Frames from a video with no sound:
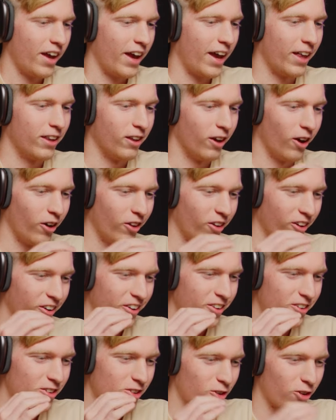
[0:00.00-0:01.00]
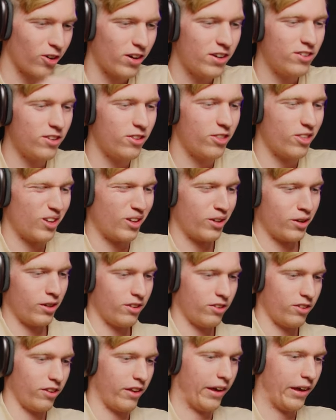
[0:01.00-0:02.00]
And another crazy thing
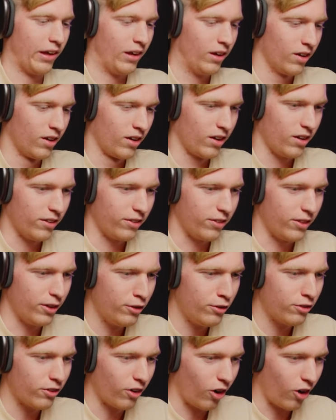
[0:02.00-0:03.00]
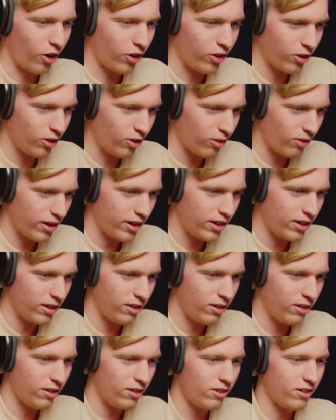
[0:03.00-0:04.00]
is that this audio right
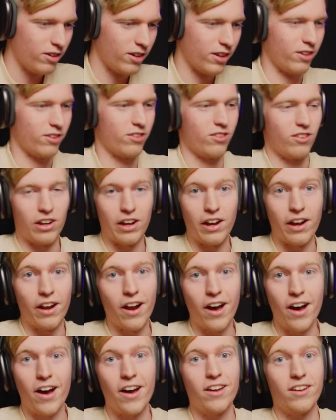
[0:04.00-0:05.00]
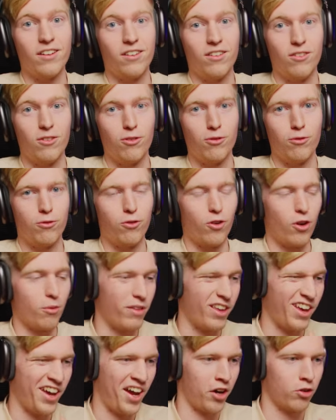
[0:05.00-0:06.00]
here is not from
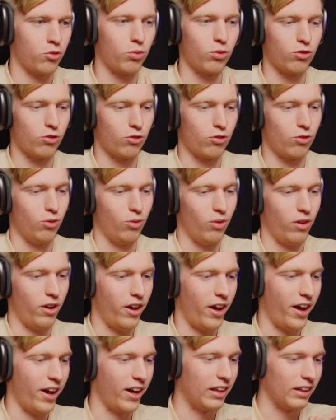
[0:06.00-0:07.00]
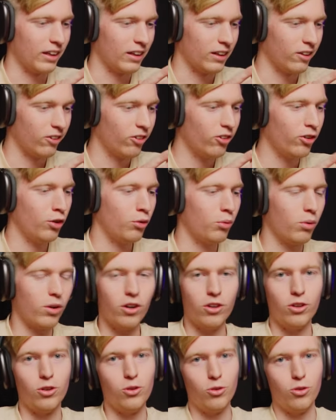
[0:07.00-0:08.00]
the actual shoot. I literally went
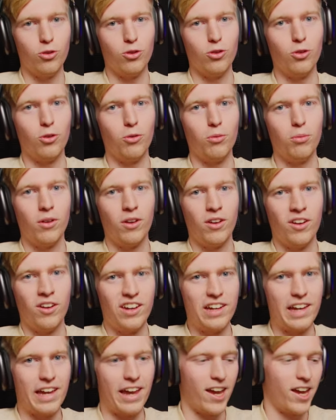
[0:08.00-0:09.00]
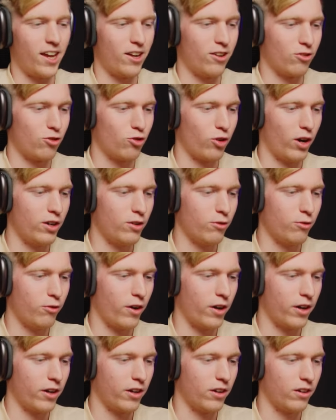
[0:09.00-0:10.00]
on YouTube and tried to
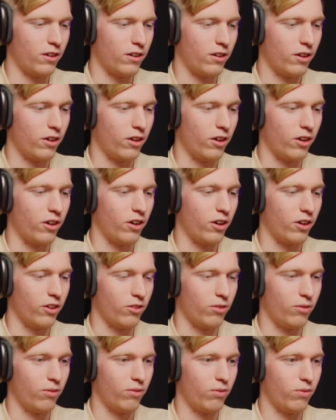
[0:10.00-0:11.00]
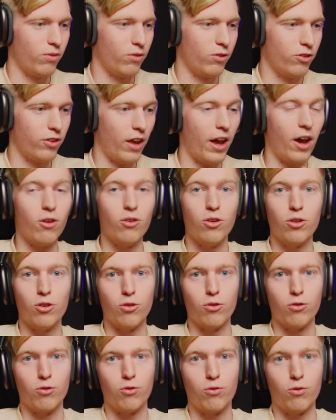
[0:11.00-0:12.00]
find a sound
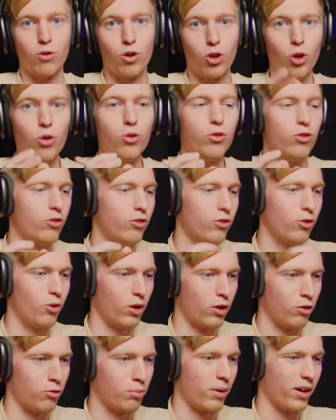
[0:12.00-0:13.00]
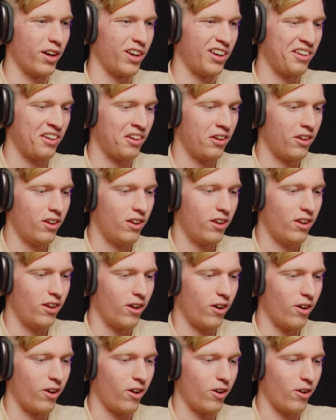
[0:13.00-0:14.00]
of closest to his bike
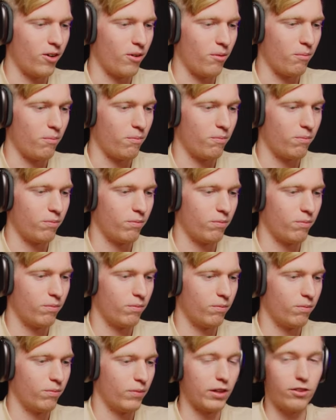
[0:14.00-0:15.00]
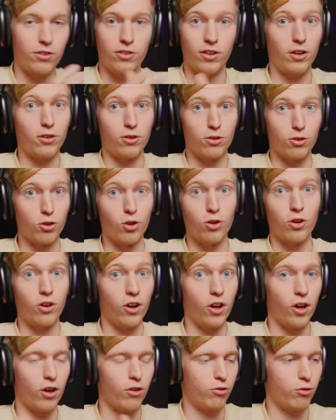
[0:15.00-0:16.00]
that sounded good
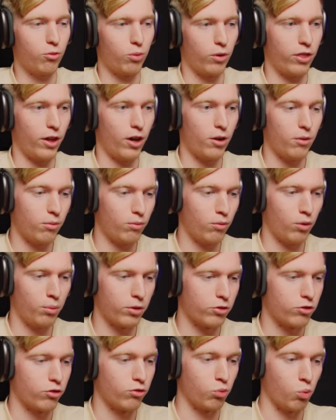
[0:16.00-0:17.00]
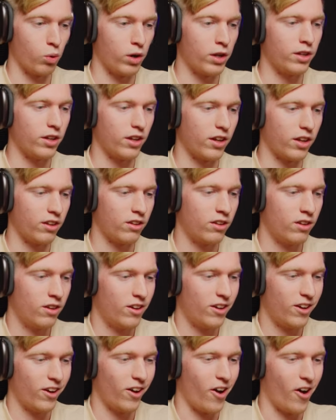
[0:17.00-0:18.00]
enough without a bunch of wind in it.
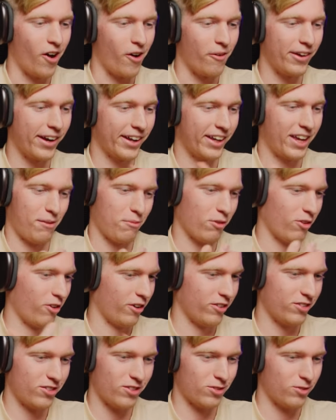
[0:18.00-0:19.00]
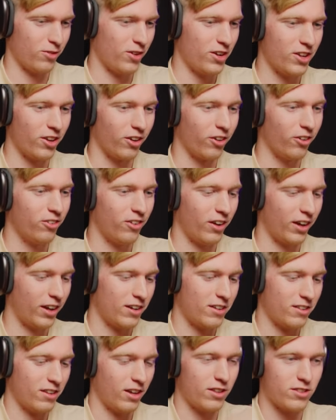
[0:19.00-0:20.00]
And I came across this video,
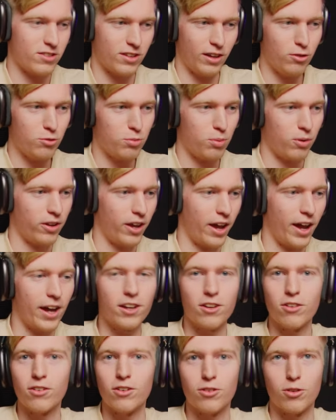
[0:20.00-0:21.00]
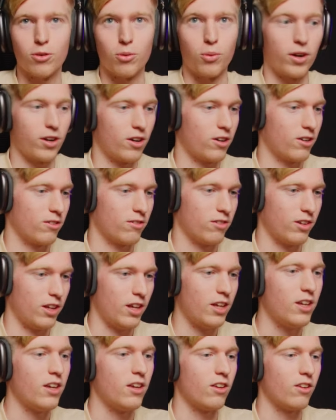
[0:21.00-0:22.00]
and it sounds pretty accurate to where
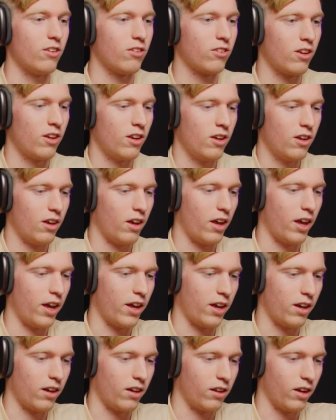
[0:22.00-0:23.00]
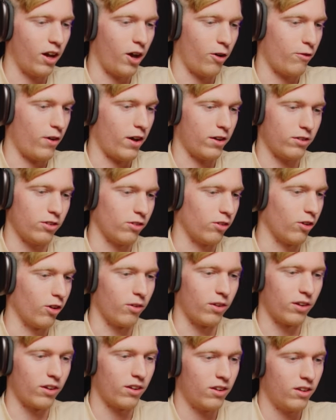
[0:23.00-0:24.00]
he is and how fast he's
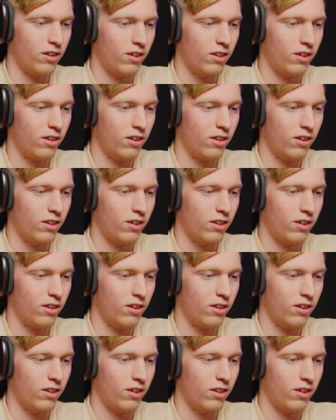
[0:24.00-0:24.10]
going.